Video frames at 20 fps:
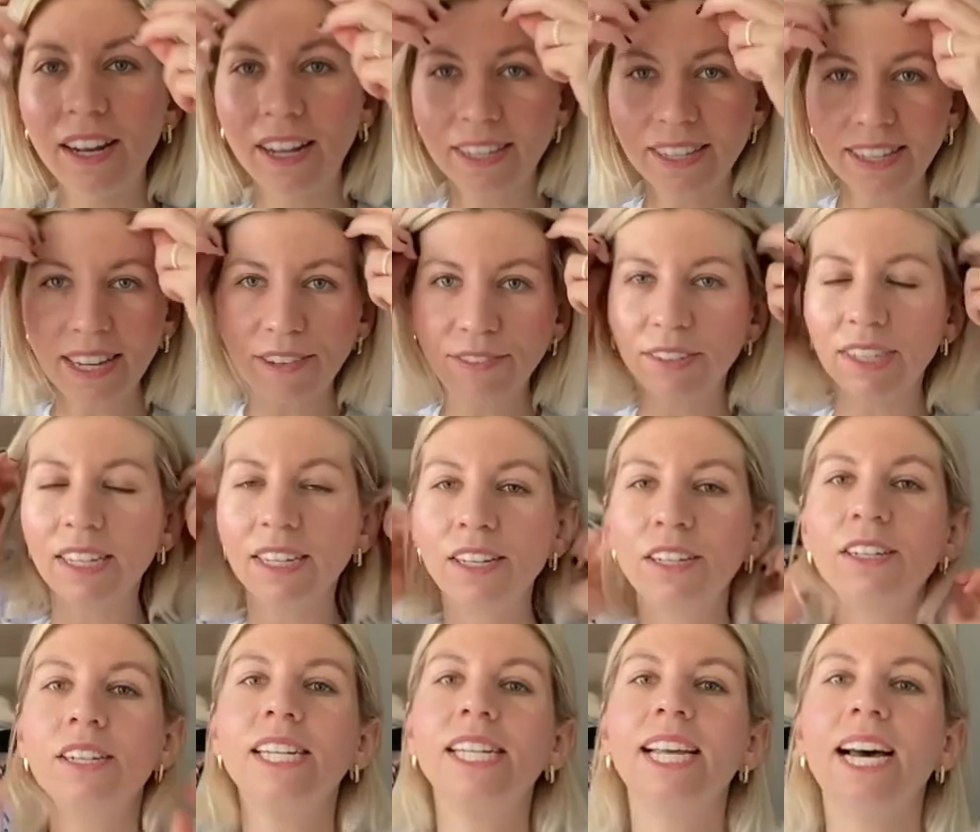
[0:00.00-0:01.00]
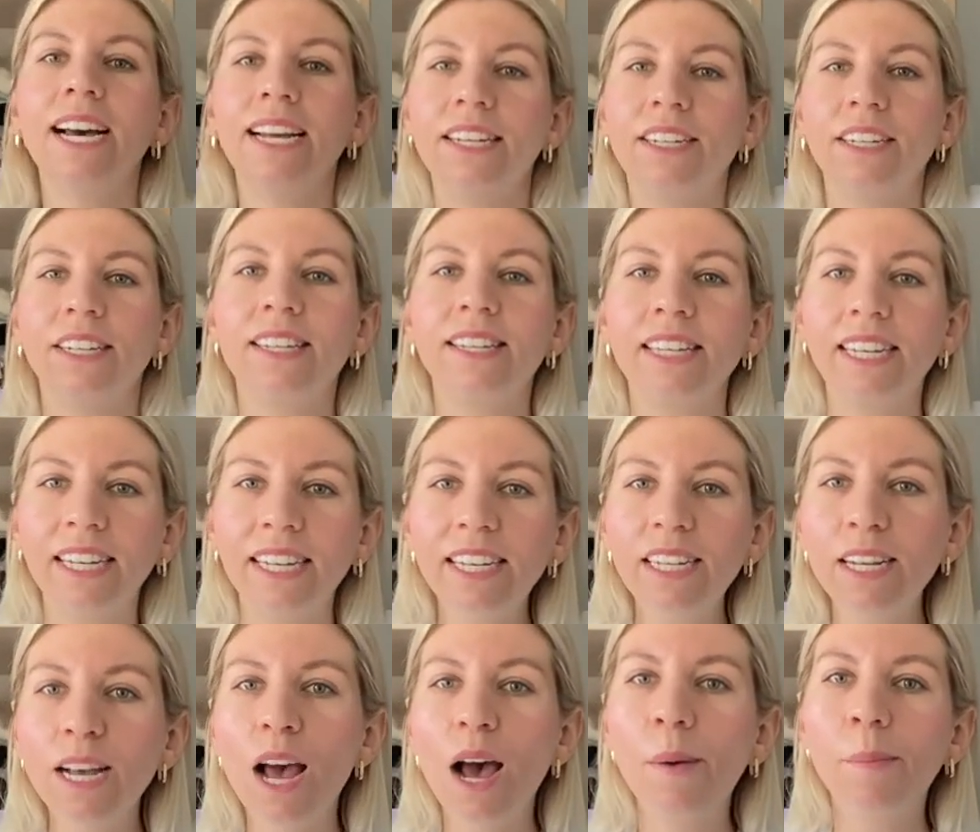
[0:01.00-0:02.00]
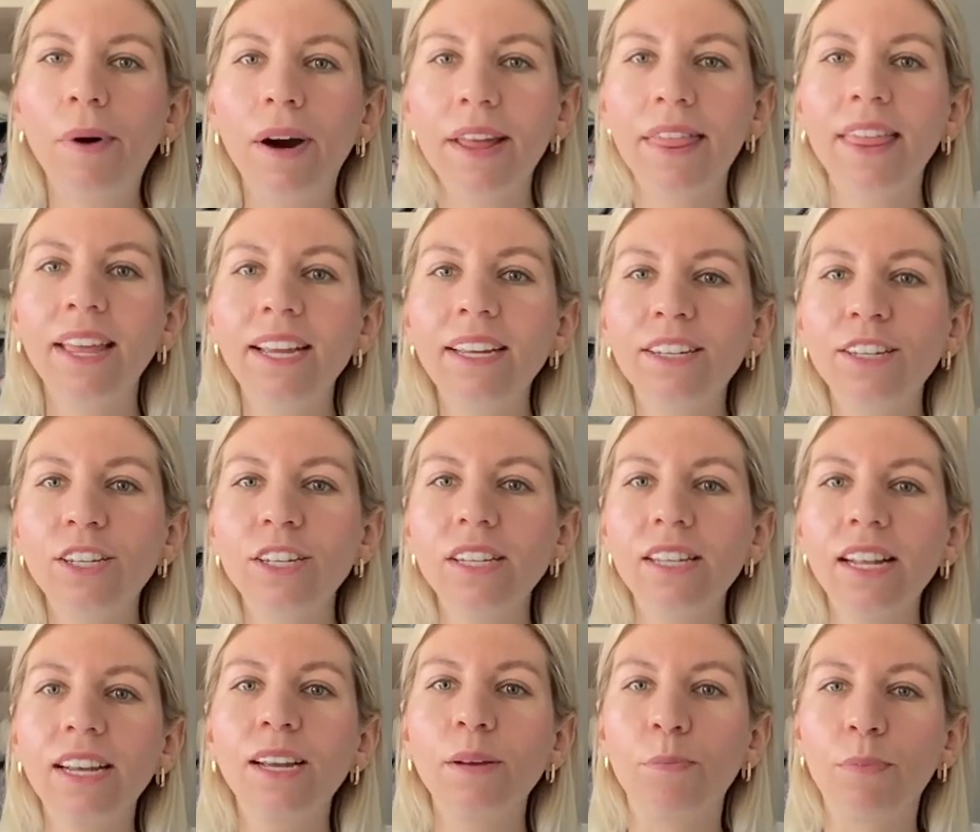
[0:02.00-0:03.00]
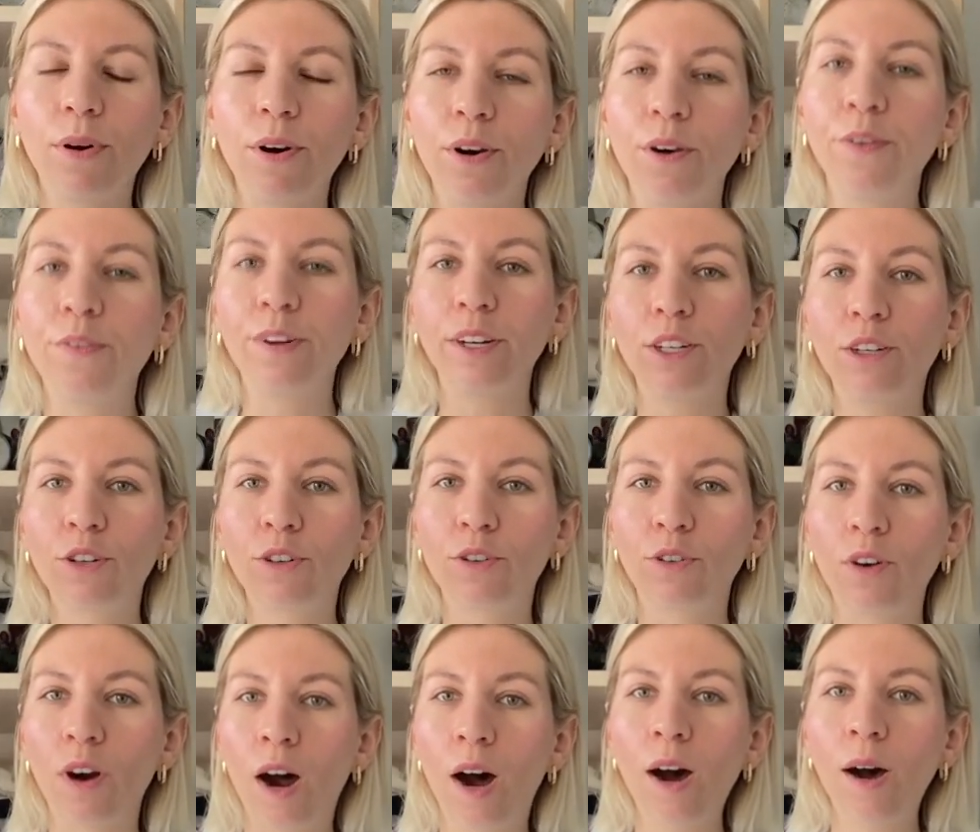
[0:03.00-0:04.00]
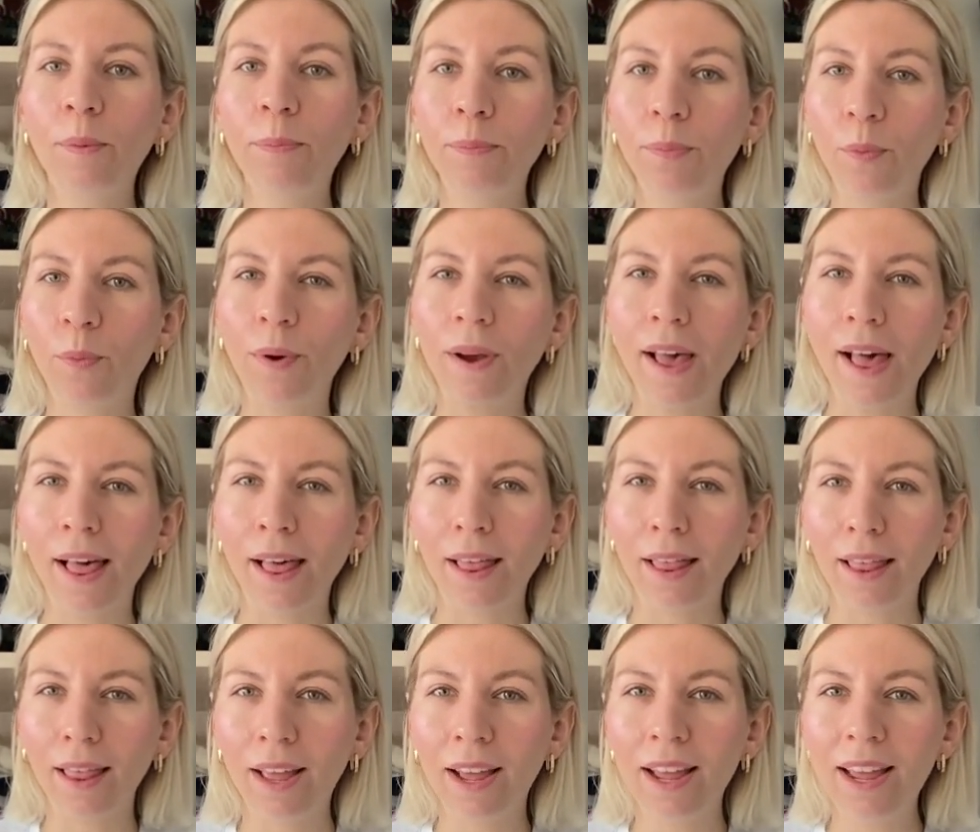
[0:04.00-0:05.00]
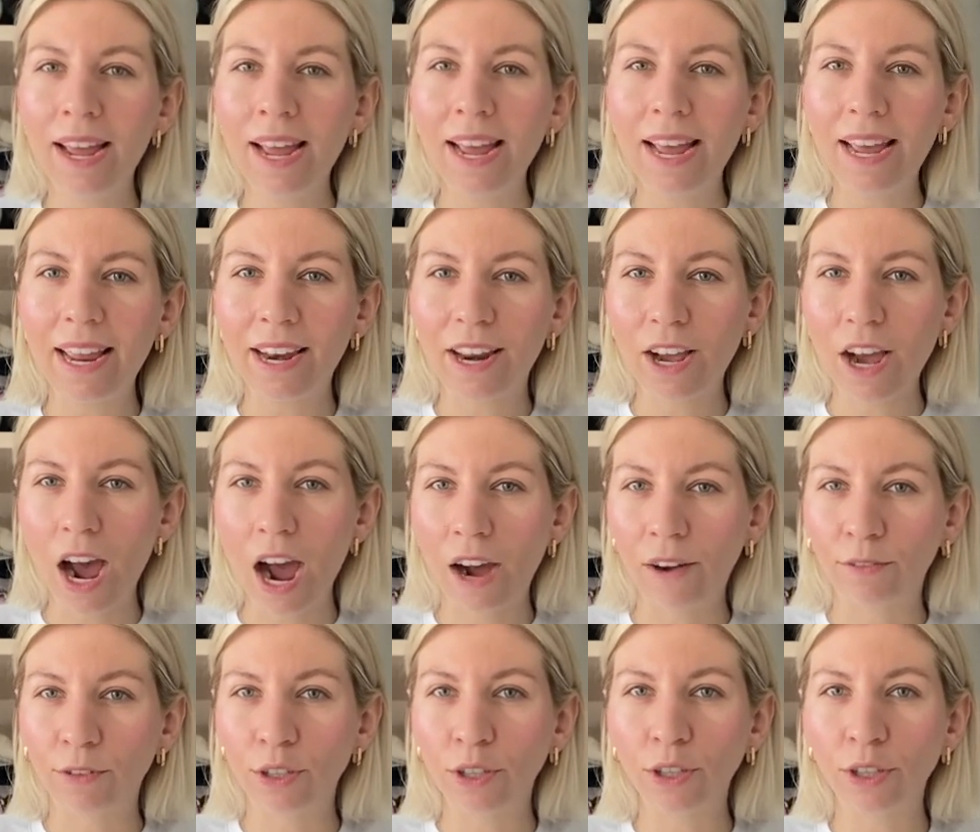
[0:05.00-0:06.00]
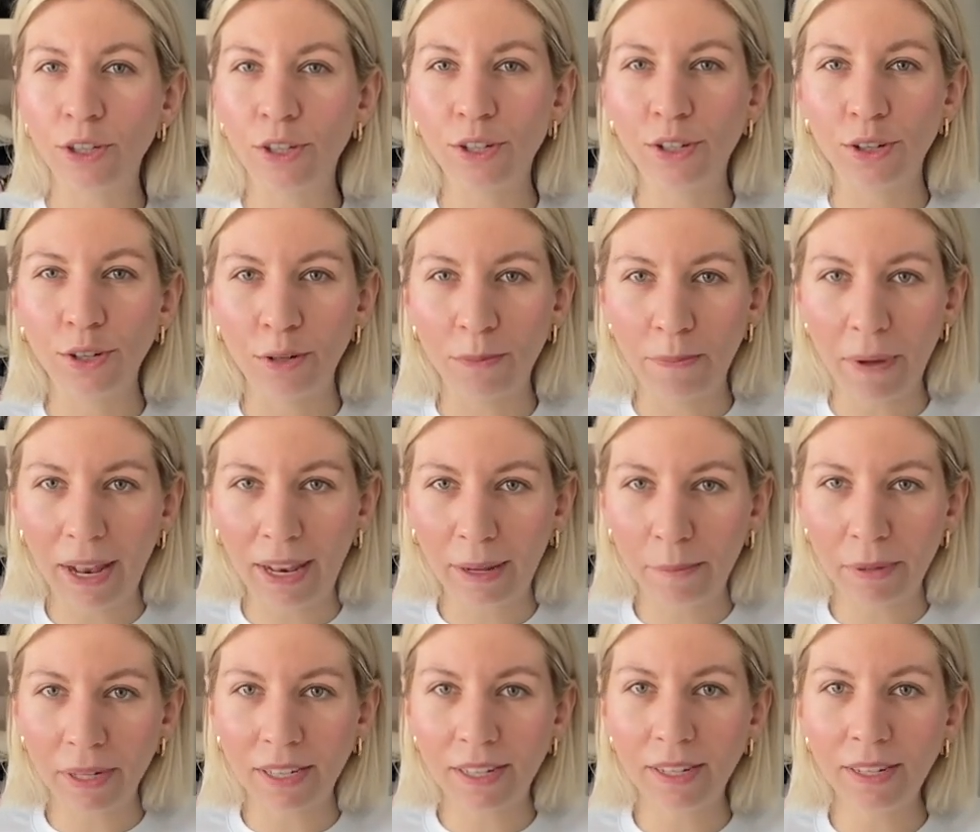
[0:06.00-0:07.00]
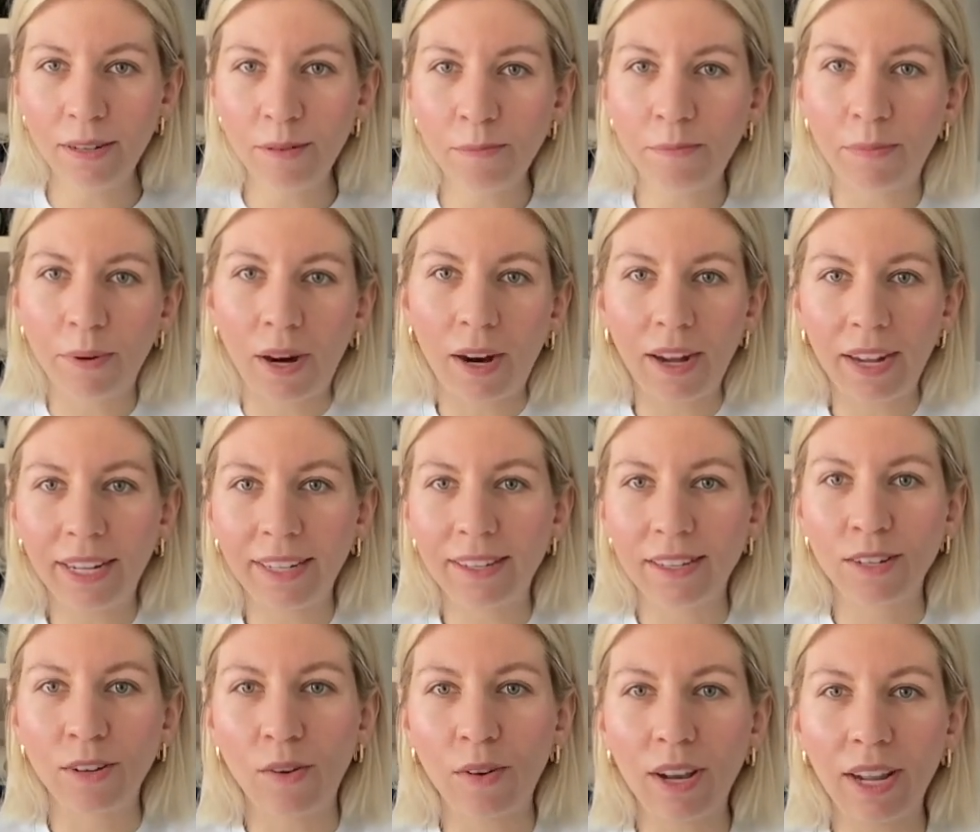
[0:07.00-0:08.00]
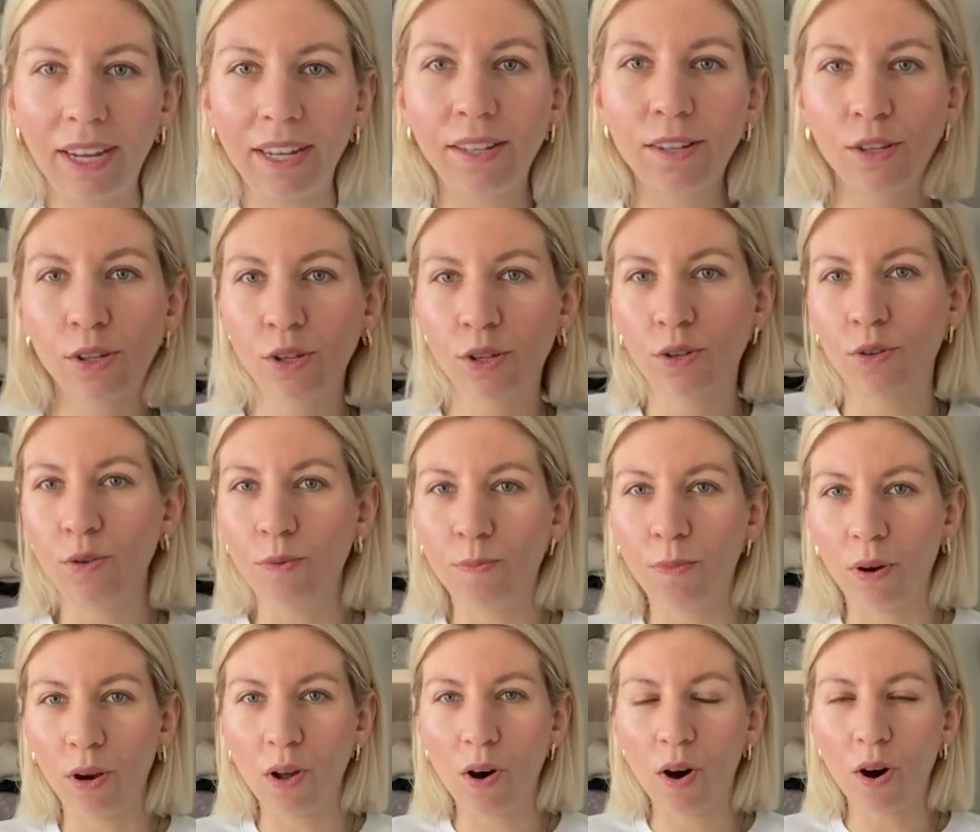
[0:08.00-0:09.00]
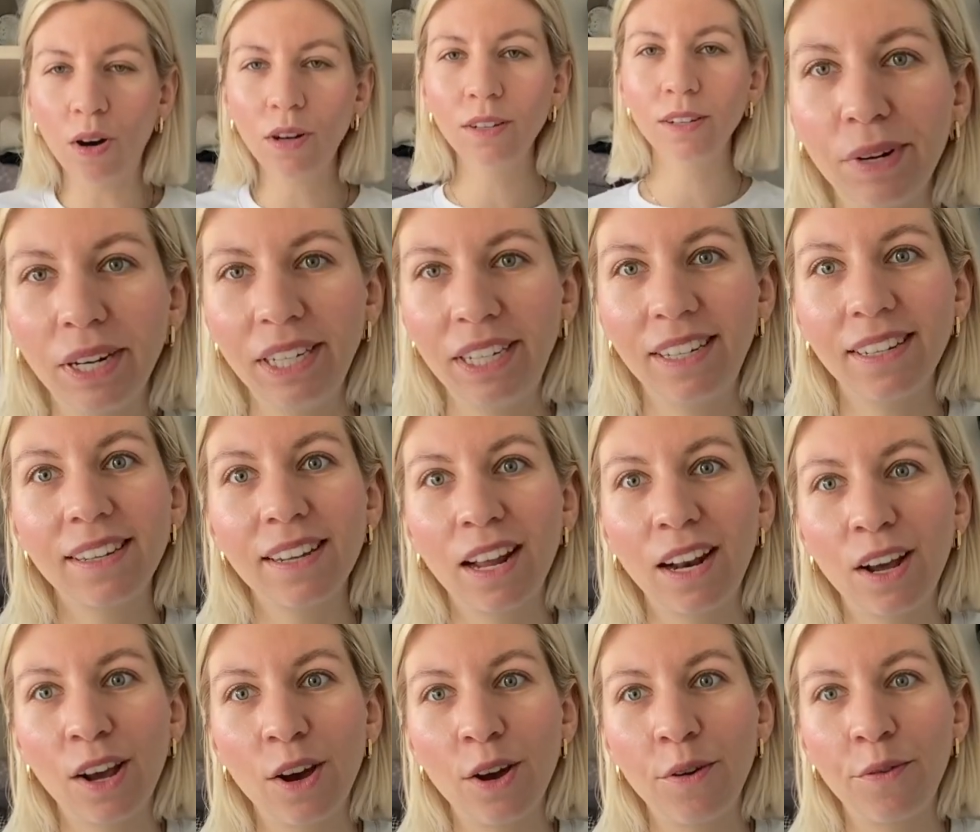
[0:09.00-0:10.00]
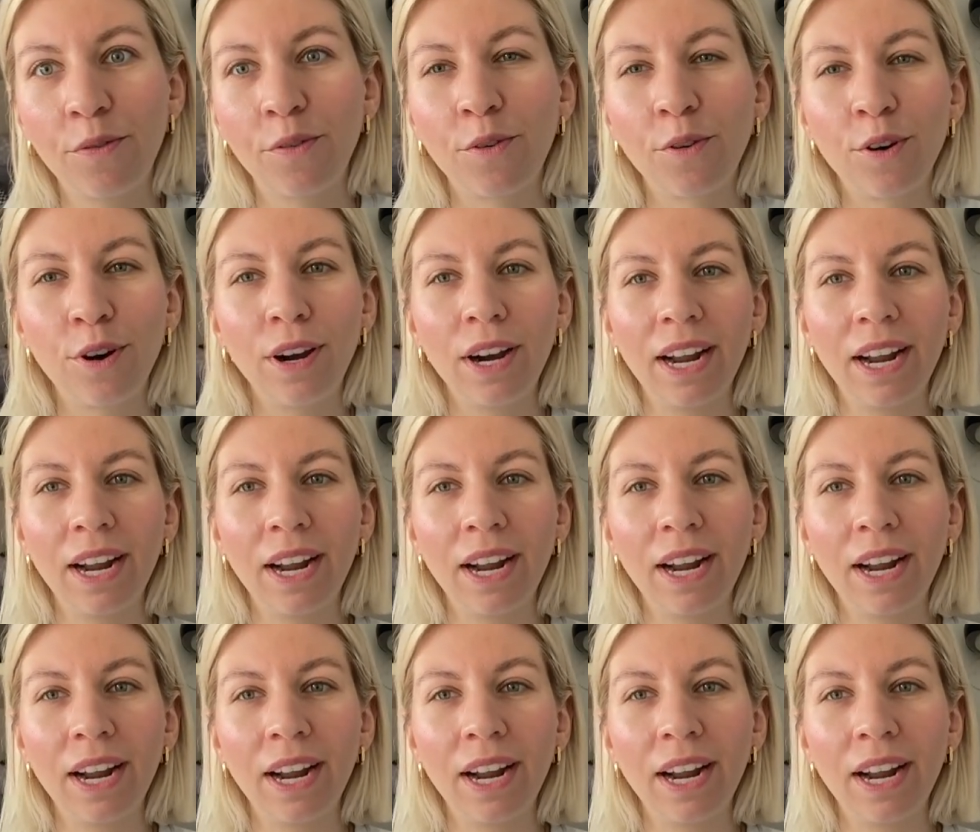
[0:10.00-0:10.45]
It's definitely on the tighter side, but I think it's just like a perfect crop. Well, it covers your belly button but it's not like super long so just gonna go for